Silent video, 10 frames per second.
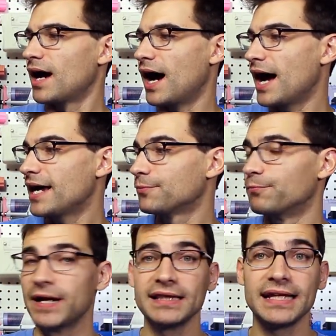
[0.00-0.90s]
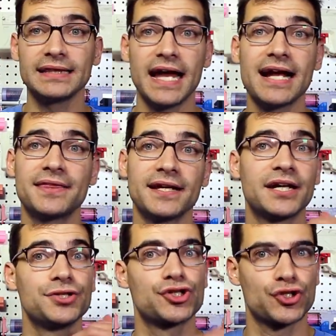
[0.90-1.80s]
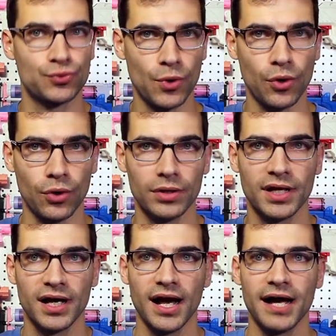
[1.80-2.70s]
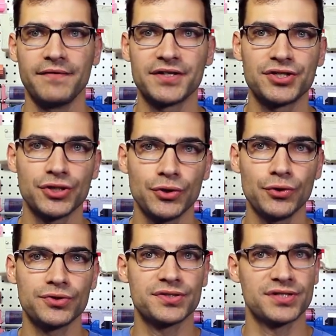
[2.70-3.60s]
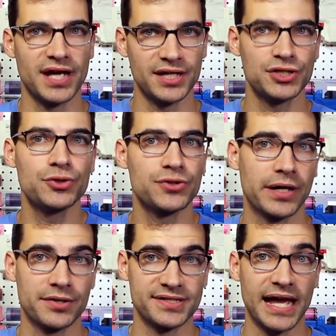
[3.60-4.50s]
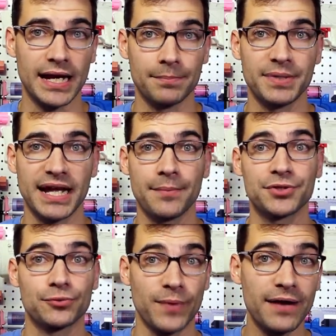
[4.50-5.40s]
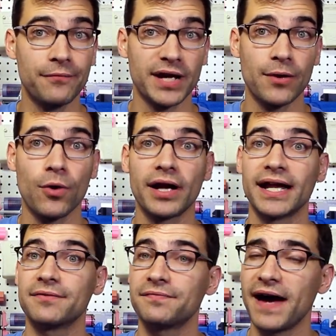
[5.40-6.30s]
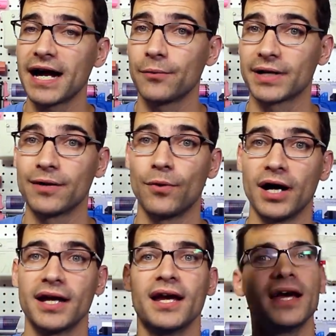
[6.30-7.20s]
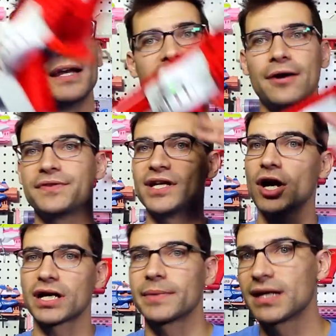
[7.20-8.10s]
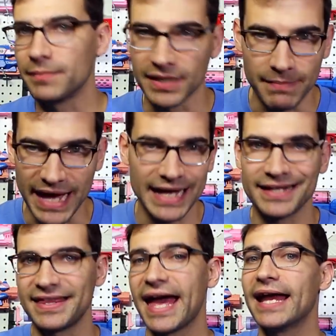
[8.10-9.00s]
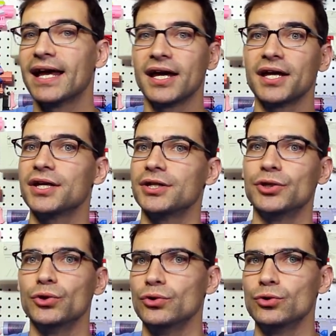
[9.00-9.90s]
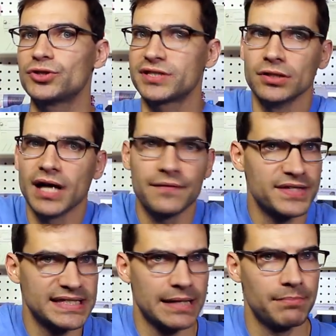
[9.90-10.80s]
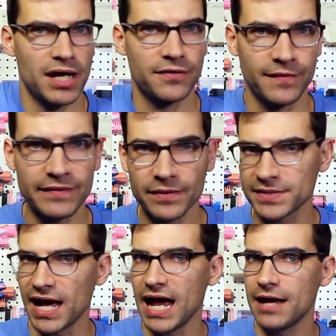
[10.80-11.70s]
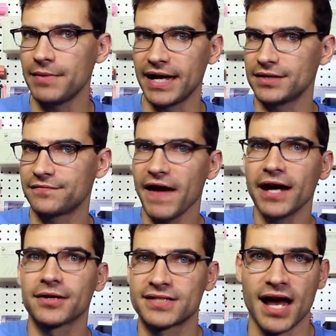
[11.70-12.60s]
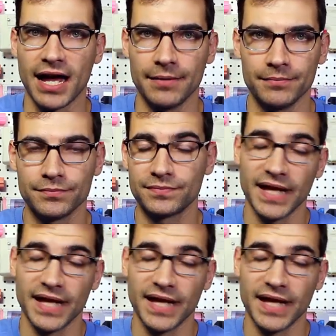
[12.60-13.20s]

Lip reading: I really like the control of a two-trigger setup, being able to rev when I want and fire when I want. Now, the argument can be made that you still have the same amount of rev-up time and fire time.